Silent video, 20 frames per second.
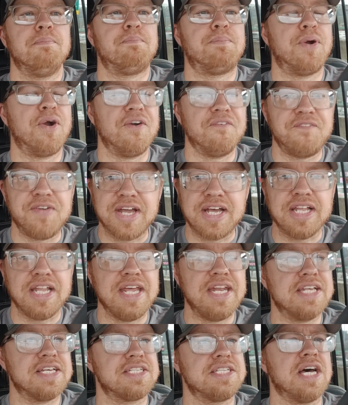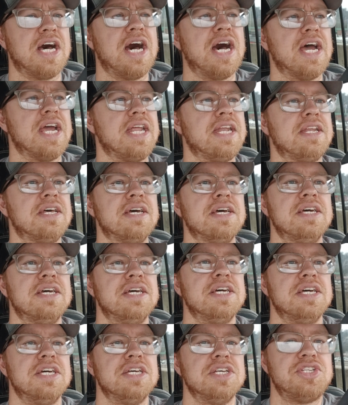perfectly designed
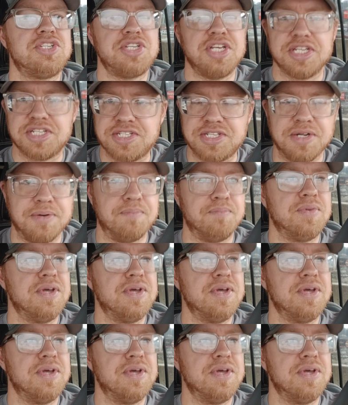system.